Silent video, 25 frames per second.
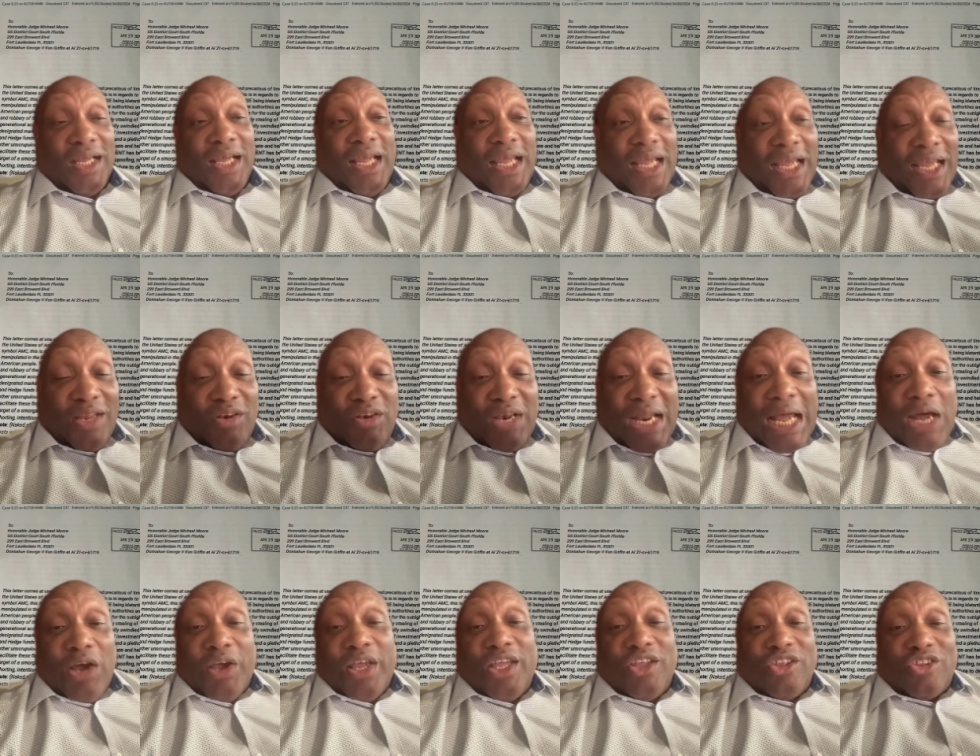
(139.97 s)
and
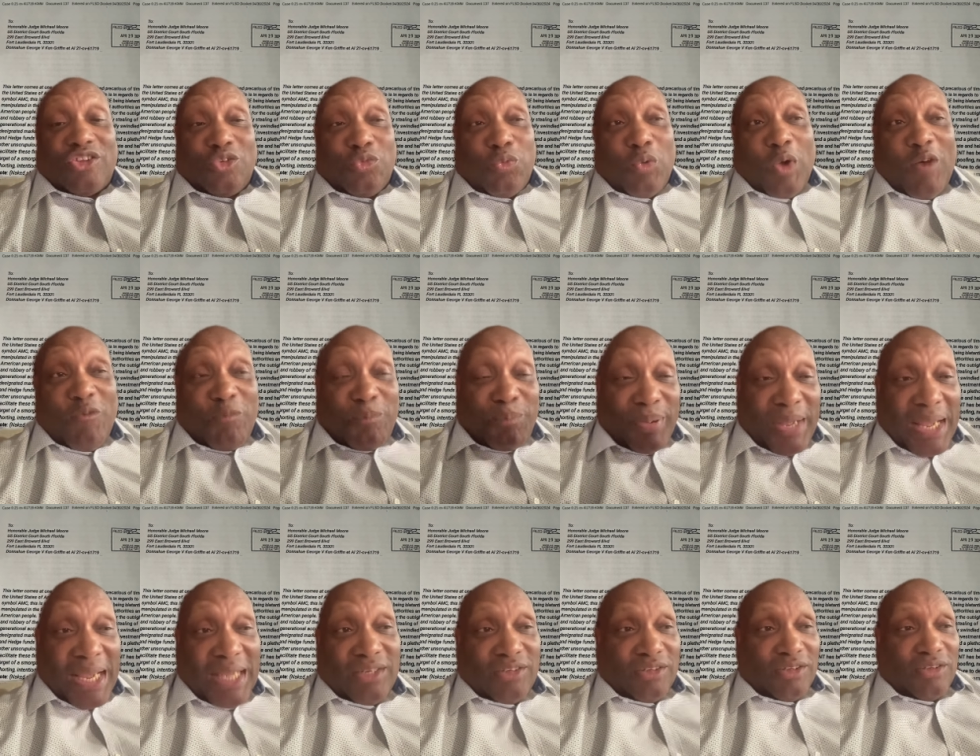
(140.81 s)
now his 12
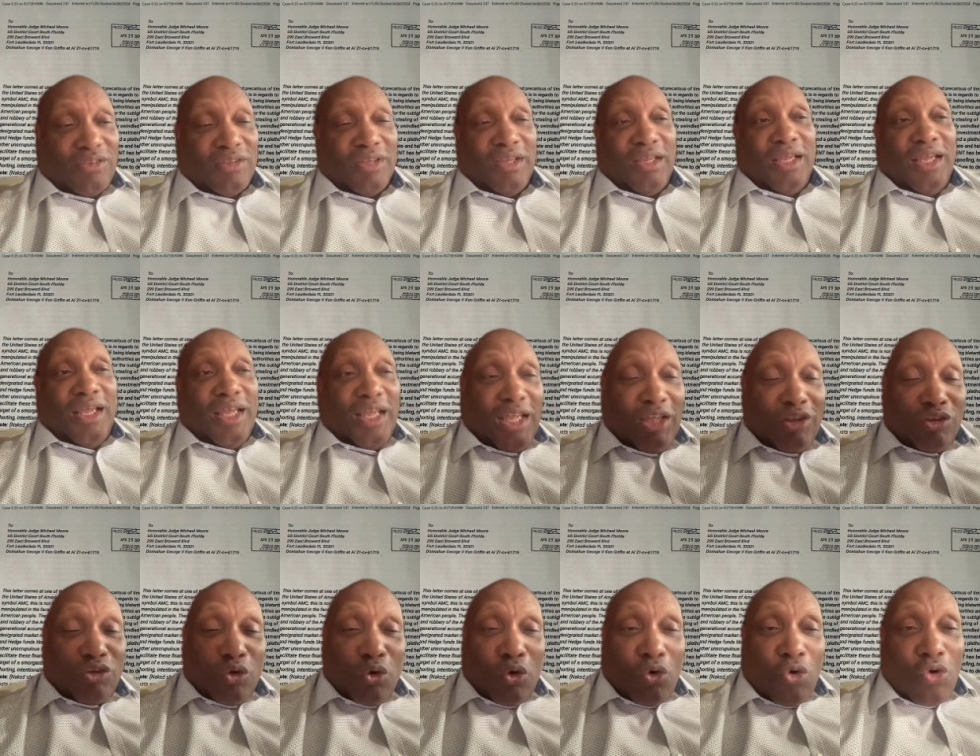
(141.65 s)
pages
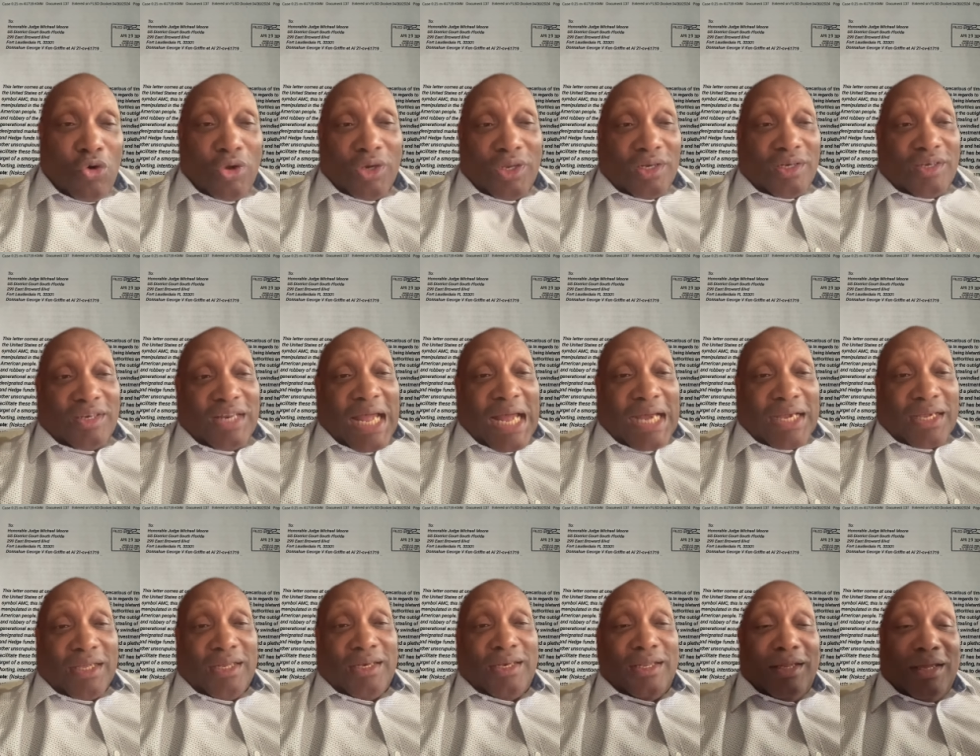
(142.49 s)
is on the
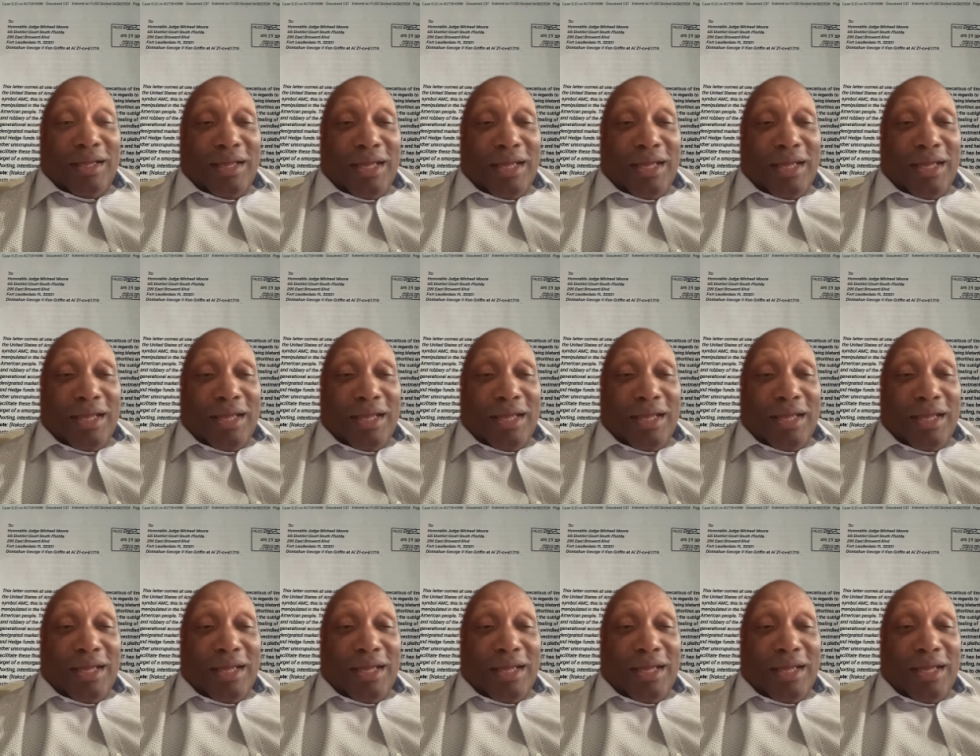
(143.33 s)
docket